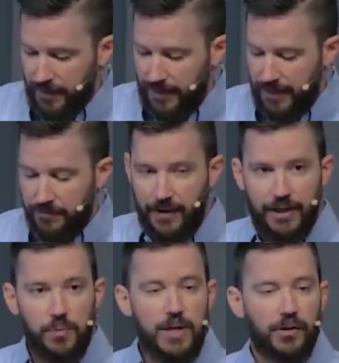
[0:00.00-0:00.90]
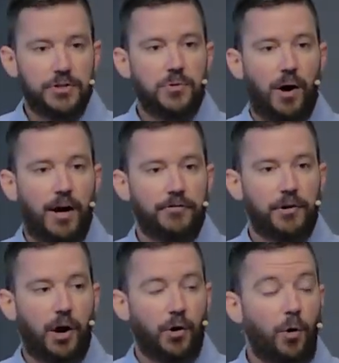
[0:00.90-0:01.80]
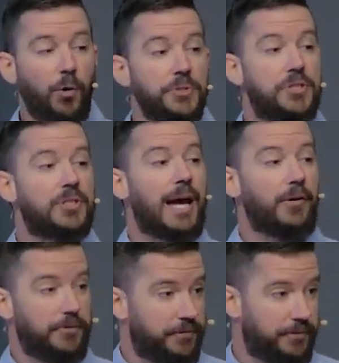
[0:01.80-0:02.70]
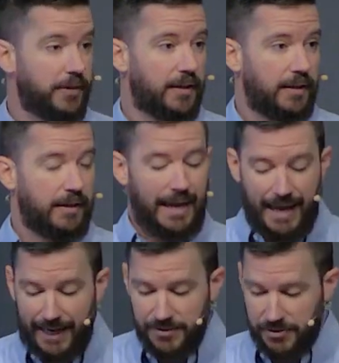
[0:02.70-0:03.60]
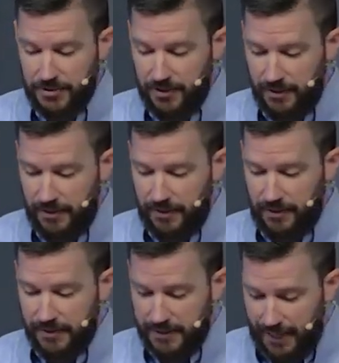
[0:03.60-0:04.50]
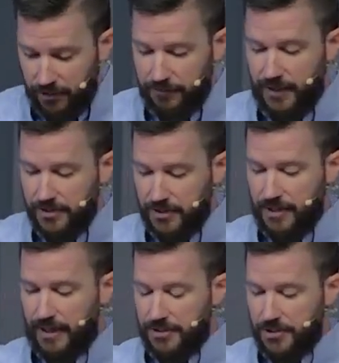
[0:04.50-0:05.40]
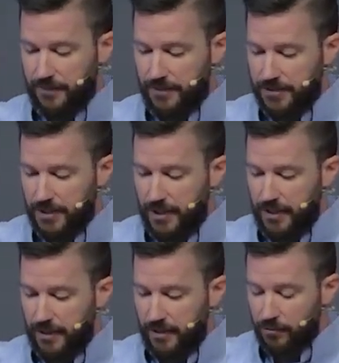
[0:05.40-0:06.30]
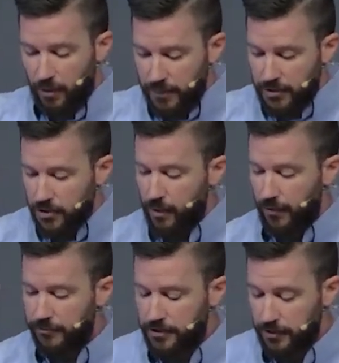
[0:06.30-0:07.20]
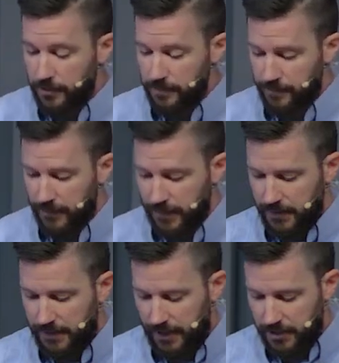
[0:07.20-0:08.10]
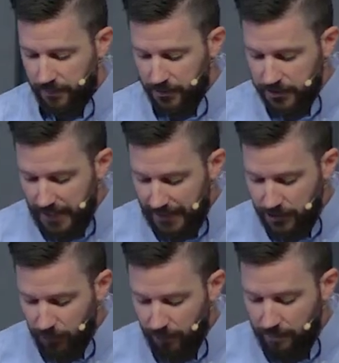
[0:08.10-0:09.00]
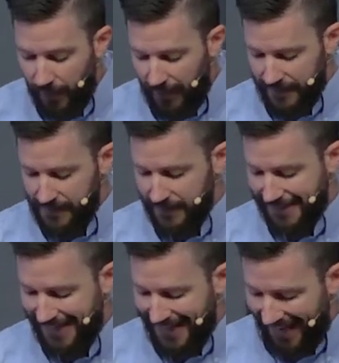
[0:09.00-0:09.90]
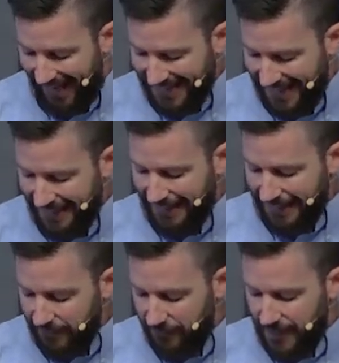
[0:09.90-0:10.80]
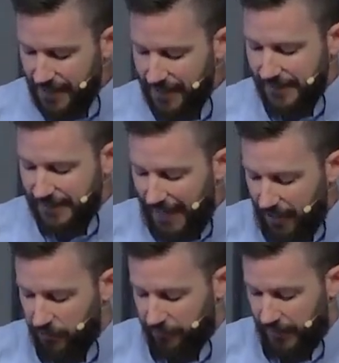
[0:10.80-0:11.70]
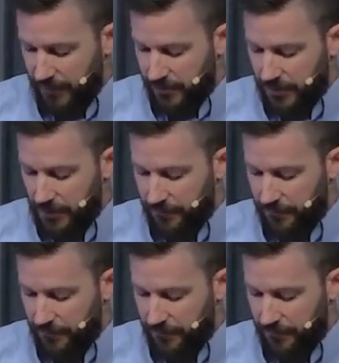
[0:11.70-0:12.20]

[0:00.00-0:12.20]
In fact, we are to offer our whole self as a sacrifice to God's service. Romans 12, 2 says, Present your bodies as a living sacrifice,